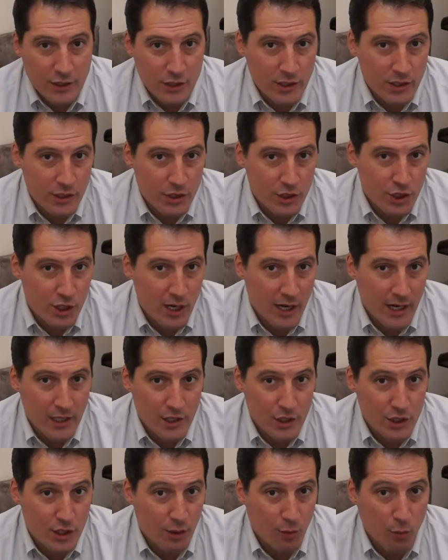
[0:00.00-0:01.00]
just
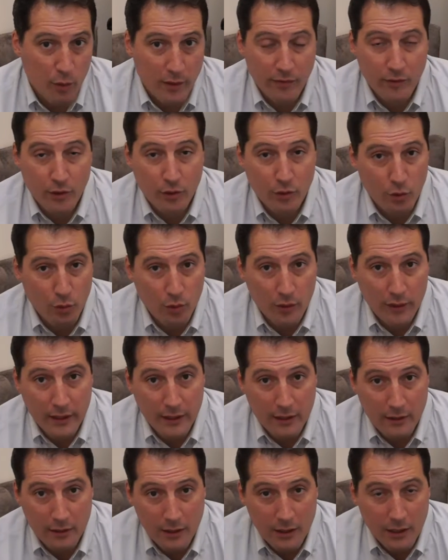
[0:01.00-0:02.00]
changing what they're
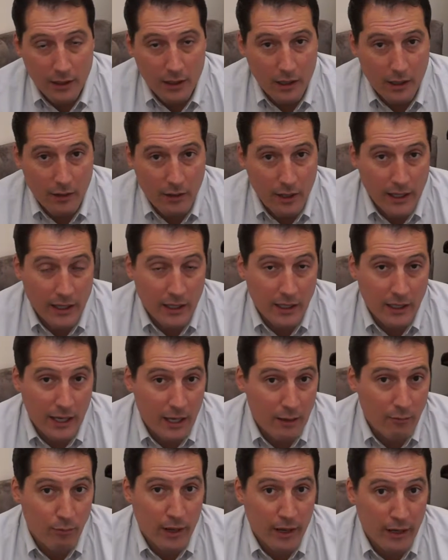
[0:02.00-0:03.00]
doing, they can
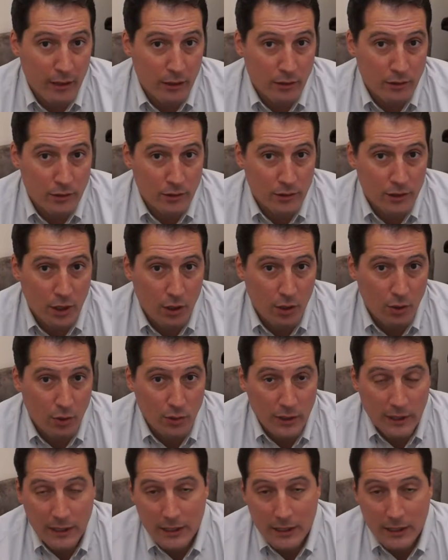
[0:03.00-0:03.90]
get better. So